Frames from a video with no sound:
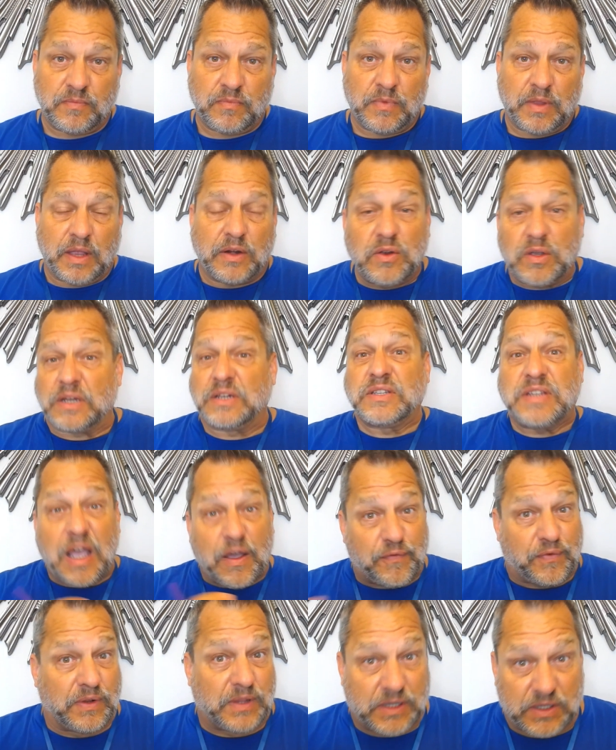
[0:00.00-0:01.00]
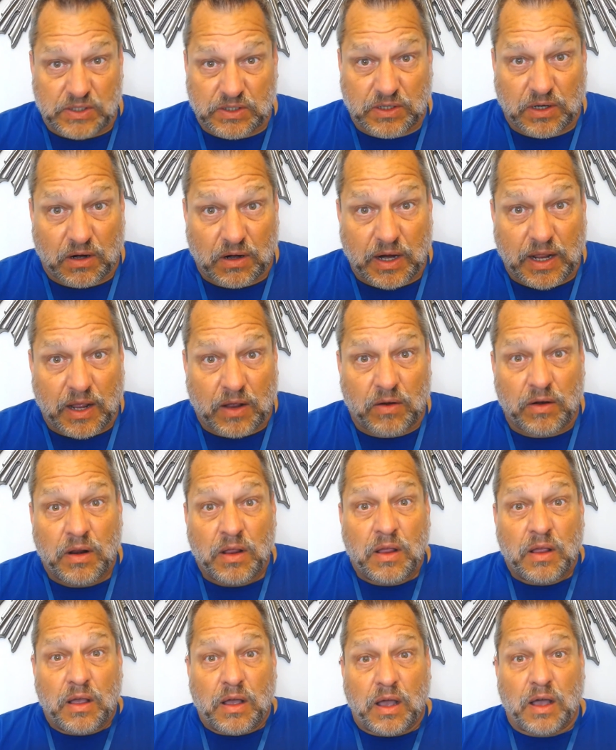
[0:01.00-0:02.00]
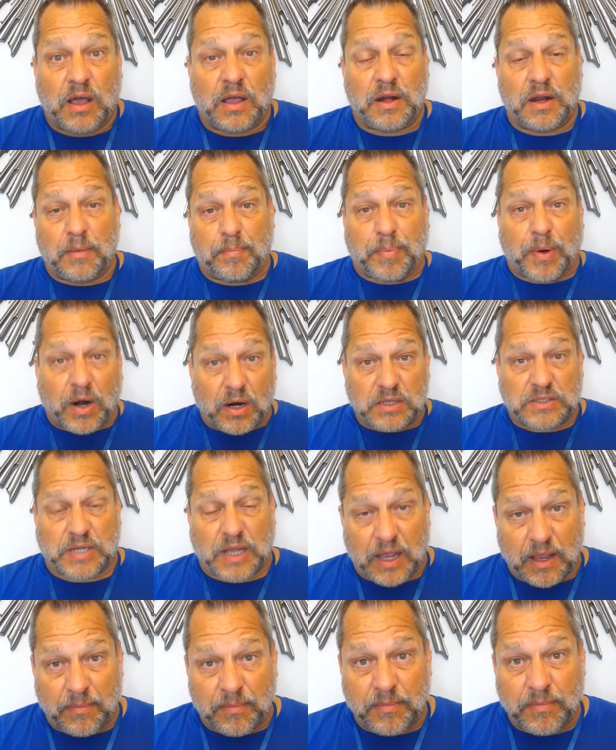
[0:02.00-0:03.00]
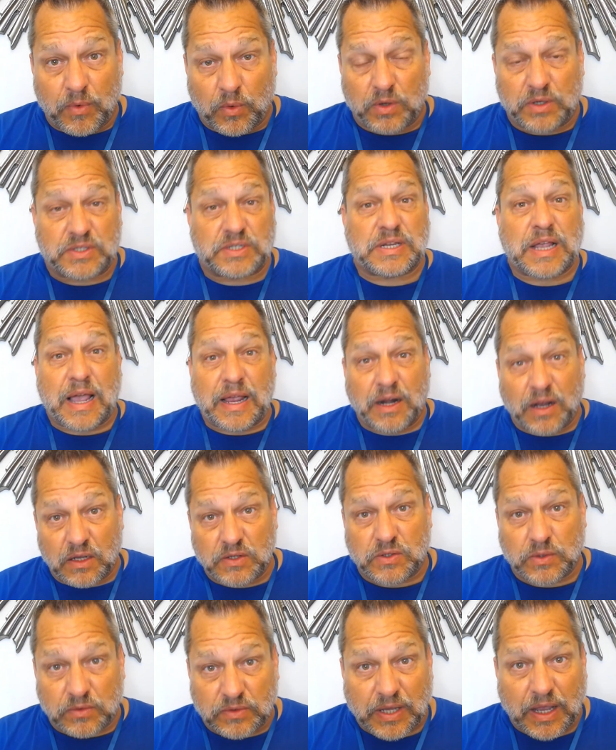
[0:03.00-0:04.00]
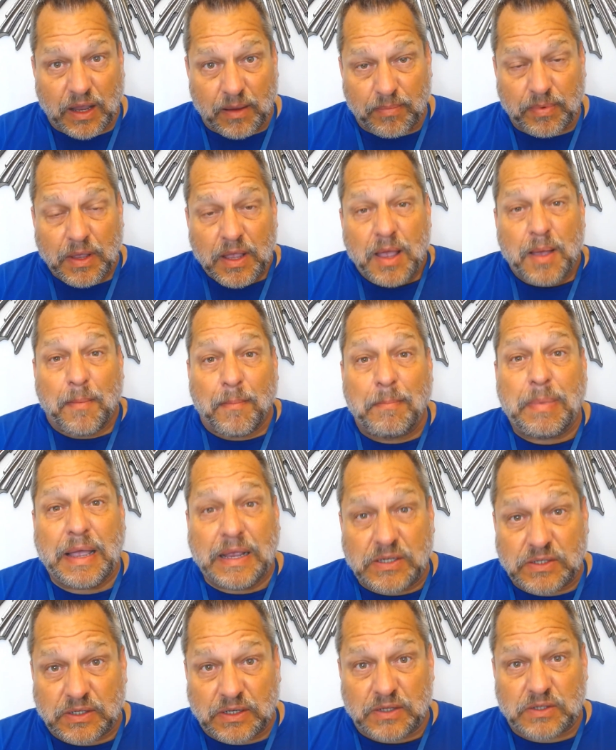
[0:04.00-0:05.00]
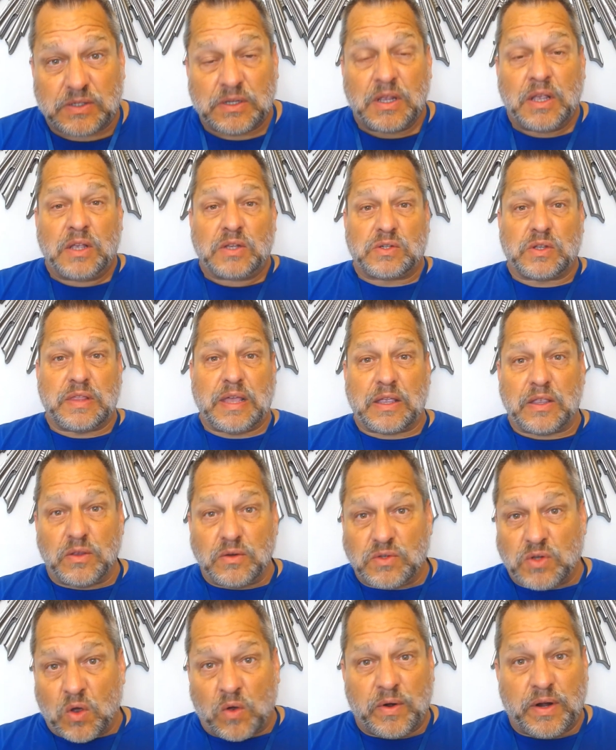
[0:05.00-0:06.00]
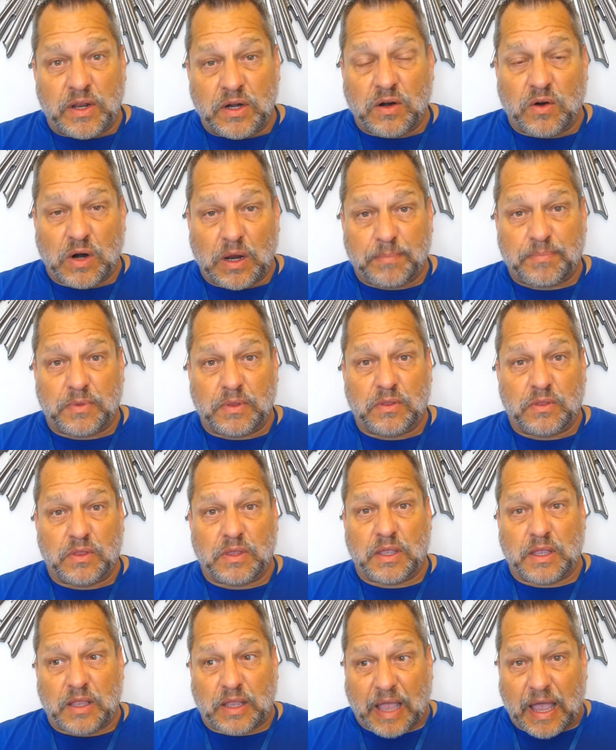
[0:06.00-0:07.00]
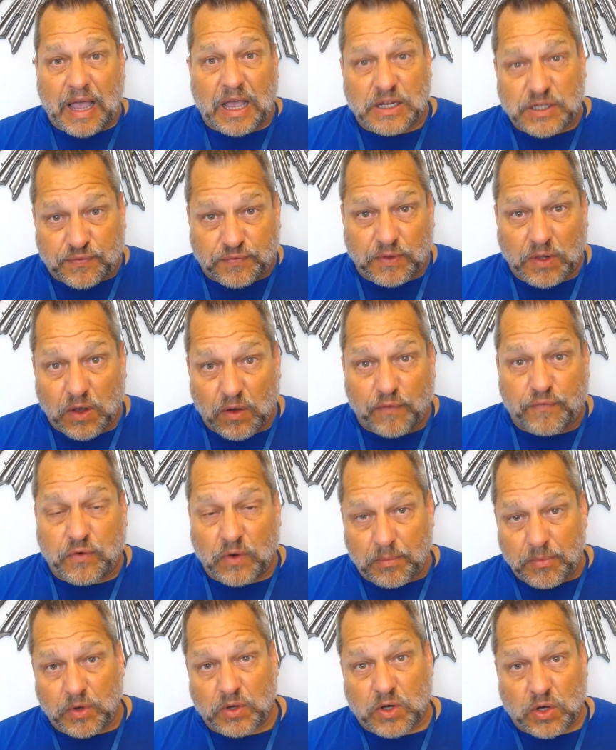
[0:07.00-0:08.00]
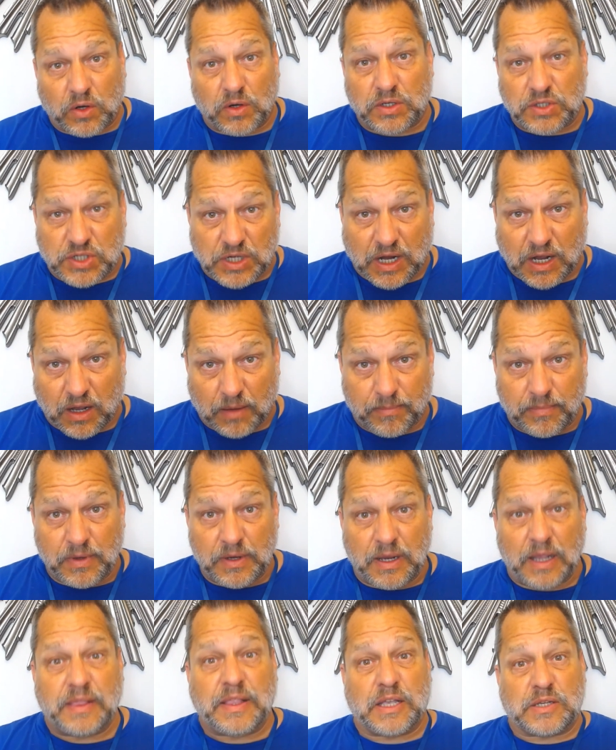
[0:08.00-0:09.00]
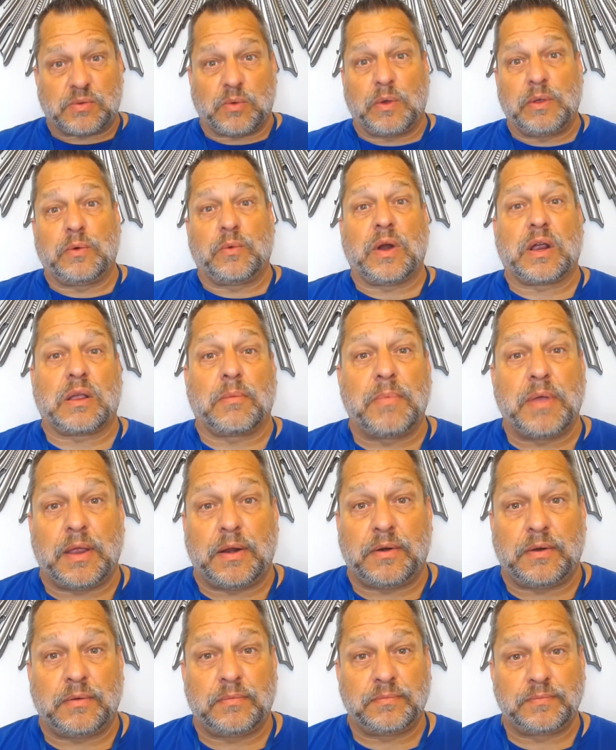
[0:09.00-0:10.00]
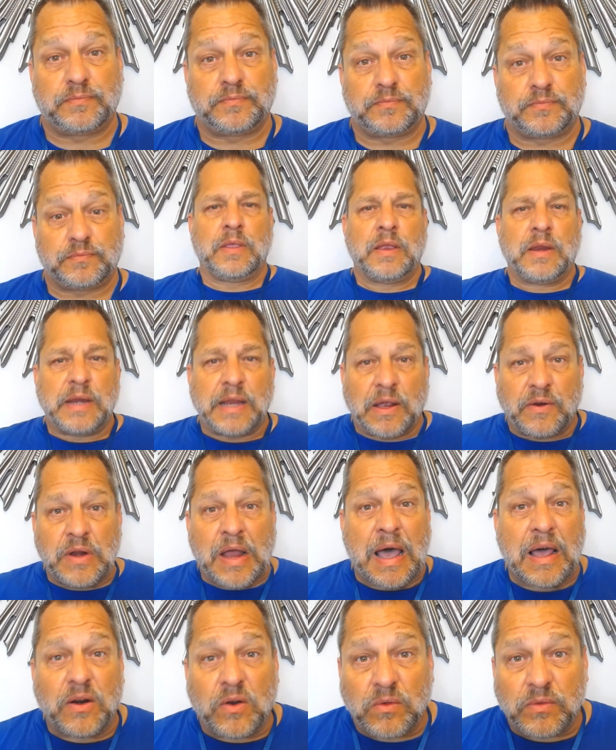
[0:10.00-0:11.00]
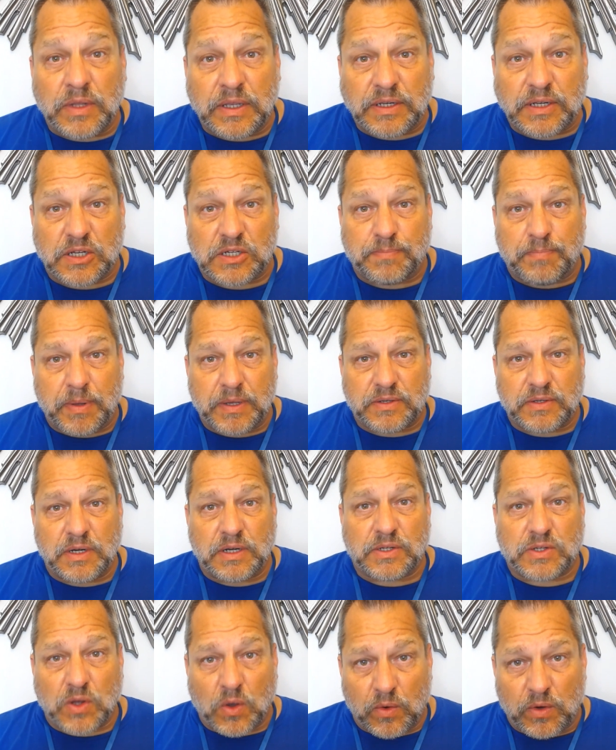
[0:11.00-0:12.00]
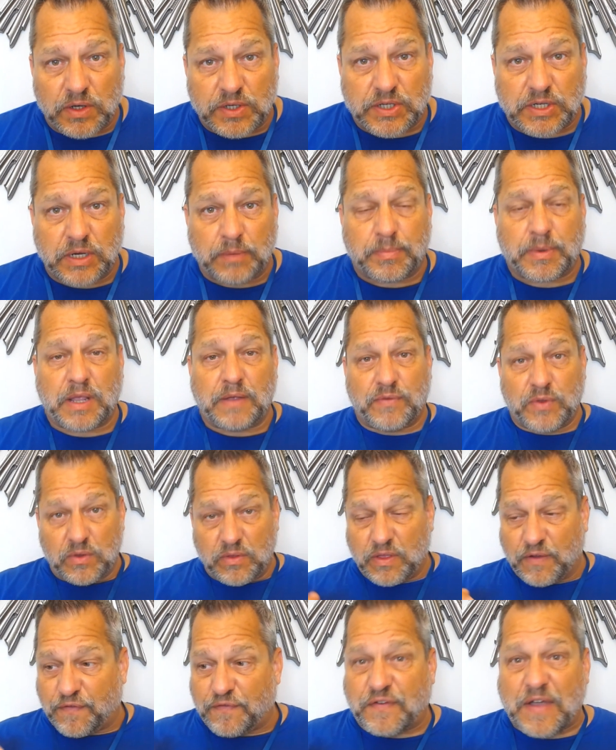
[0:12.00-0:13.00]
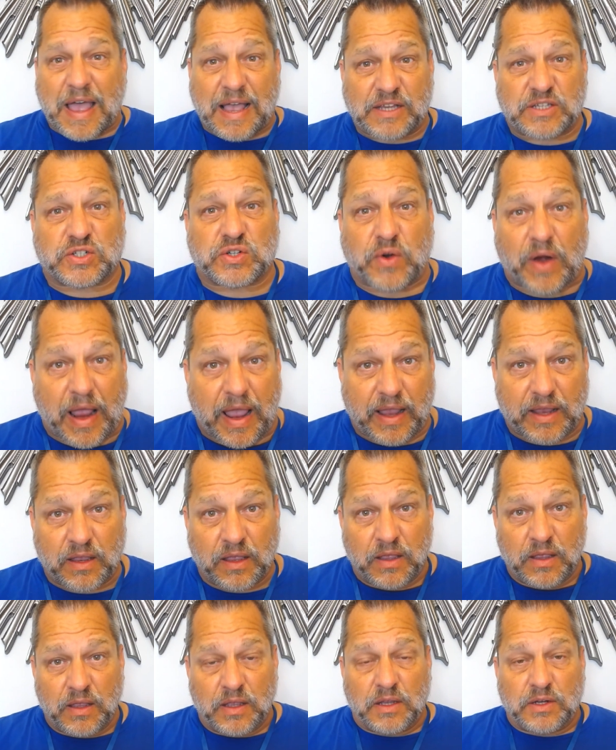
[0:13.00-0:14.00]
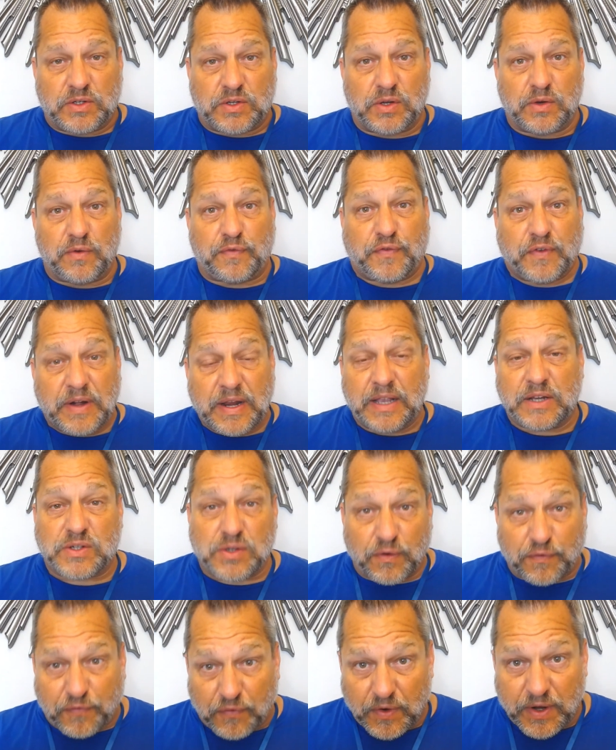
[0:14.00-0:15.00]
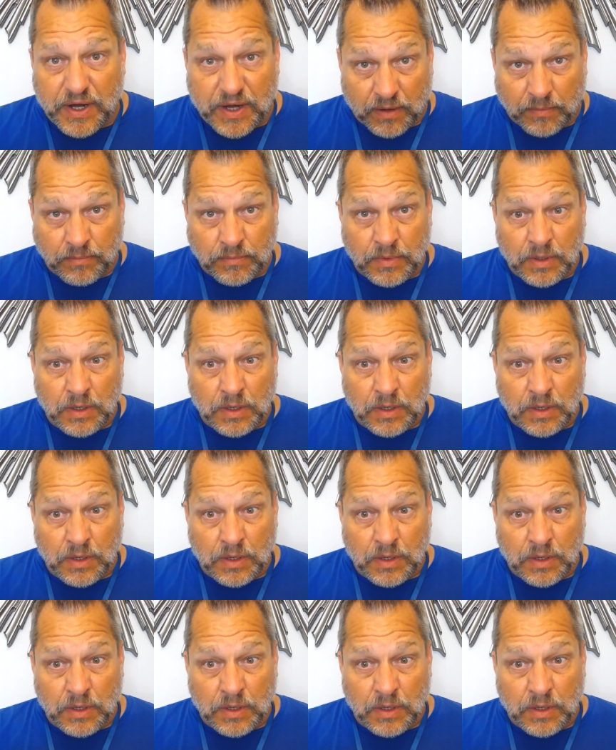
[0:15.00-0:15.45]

And you can definitely start out on a part-time or side hustle type basis so that you don't interrupt the cash flow from your current job. And that's what we recommend. Now, not only does business ownership give you the fast track to financial freedom,